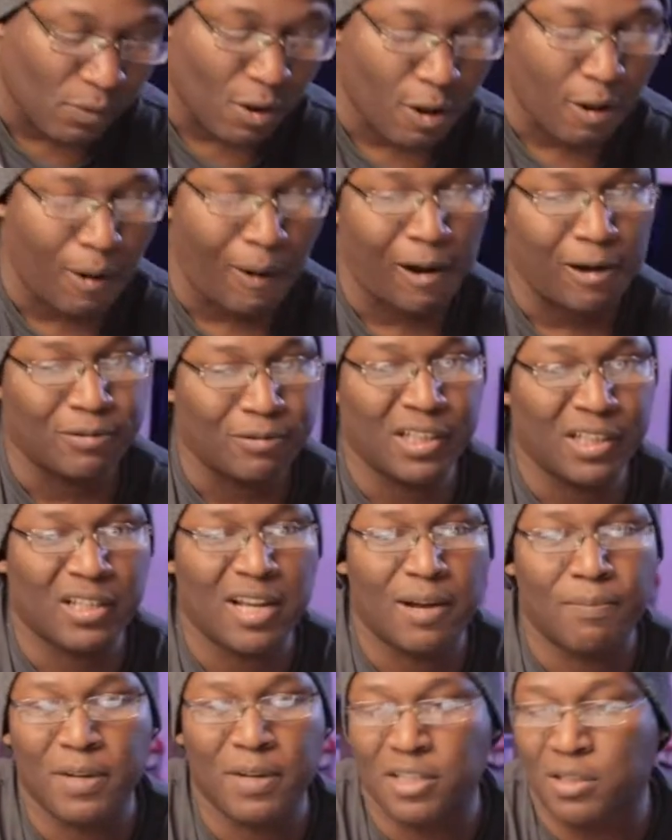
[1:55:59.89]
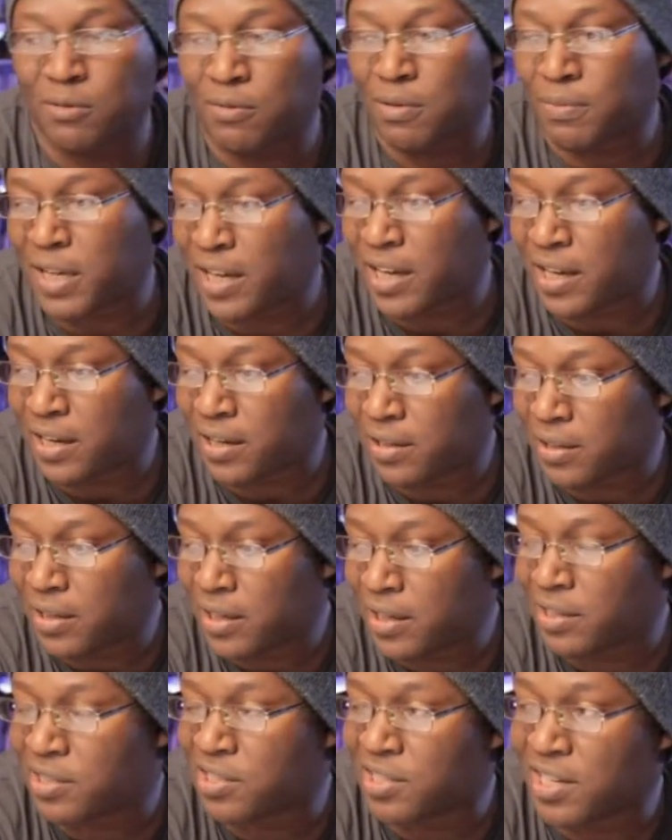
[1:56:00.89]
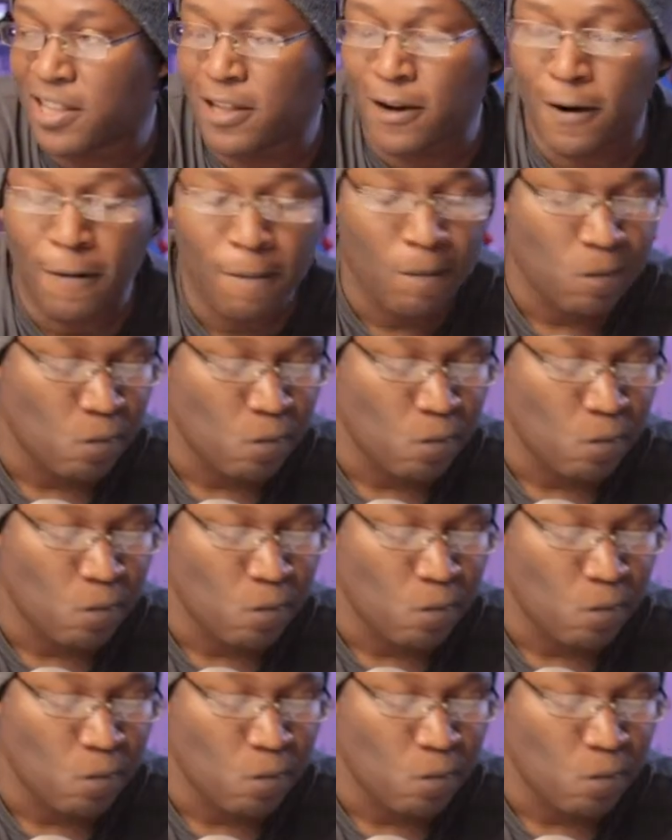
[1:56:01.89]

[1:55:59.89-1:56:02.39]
I don't need that messing with my analytics either.